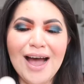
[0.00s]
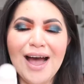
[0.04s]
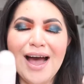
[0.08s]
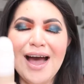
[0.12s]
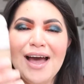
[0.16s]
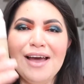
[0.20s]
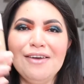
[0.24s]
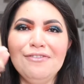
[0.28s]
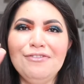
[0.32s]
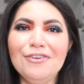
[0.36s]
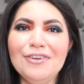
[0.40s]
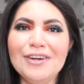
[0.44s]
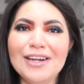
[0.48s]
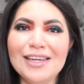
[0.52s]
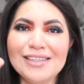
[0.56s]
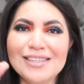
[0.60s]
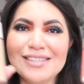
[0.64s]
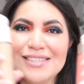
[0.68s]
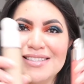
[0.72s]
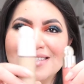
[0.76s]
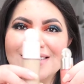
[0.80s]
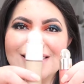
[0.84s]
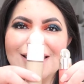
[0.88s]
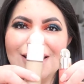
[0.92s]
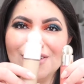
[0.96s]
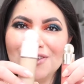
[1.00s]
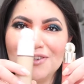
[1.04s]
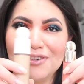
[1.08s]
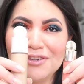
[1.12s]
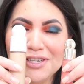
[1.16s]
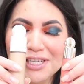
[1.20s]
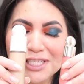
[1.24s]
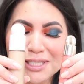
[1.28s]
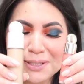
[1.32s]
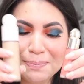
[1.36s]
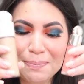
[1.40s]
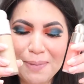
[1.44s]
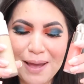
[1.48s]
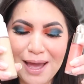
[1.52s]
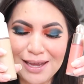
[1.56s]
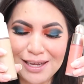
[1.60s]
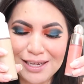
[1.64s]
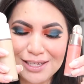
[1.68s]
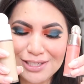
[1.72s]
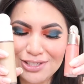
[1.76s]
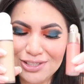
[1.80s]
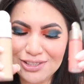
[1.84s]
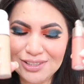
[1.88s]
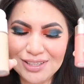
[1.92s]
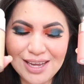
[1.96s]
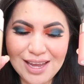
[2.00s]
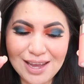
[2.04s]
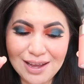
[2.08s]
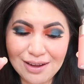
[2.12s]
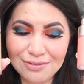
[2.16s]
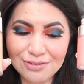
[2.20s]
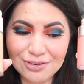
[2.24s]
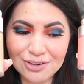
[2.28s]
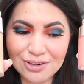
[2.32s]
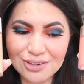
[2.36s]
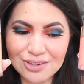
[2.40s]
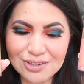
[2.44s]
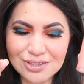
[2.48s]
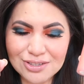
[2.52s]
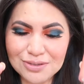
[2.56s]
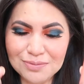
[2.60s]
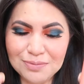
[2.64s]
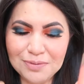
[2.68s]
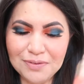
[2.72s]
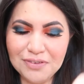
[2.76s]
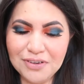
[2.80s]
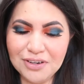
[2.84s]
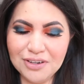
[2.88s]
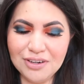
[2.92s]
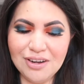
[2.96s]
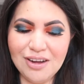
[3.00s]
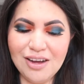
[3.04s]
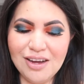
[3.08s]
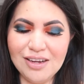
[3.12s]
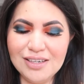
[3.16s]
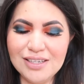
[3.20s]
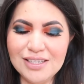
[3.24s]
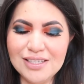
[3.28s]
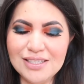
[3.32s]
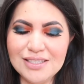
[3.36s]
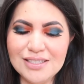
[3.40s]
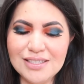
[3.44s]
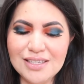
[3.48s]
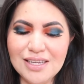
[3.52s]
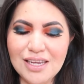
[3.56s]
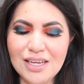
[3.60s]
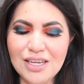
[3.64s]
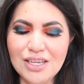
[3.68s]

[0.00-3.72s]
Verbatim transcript: I feel like this is the cutest packaging ever, to be very honest.